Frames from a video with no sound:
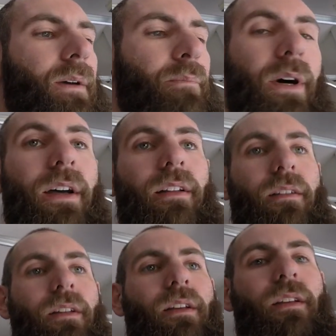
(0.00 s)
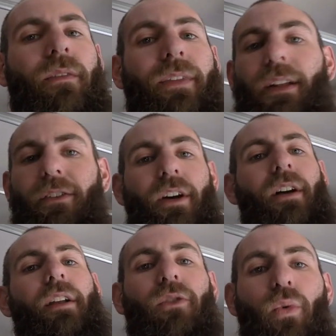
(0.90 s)
But that's
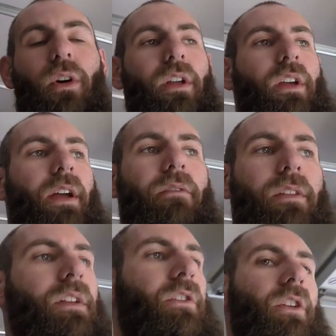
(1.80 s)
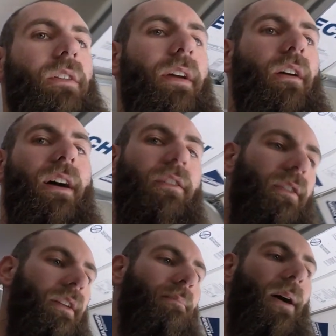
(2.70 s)
done, it's working, everything's good there. I just
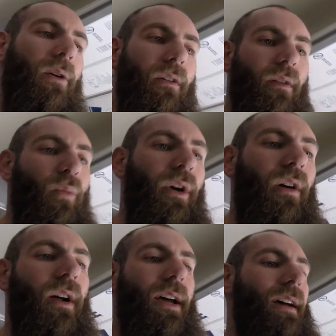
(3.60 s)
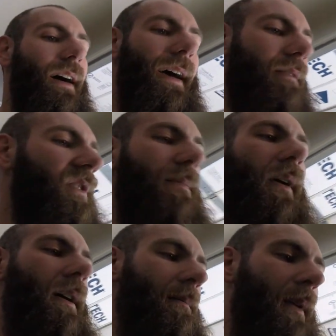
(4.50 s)
need to mount it somewhere. I have a
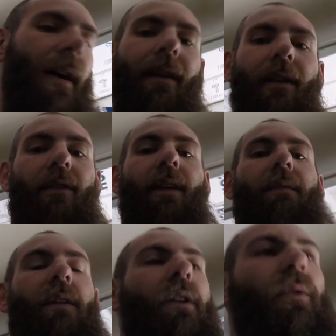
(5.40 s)
spot in mind, I just have to get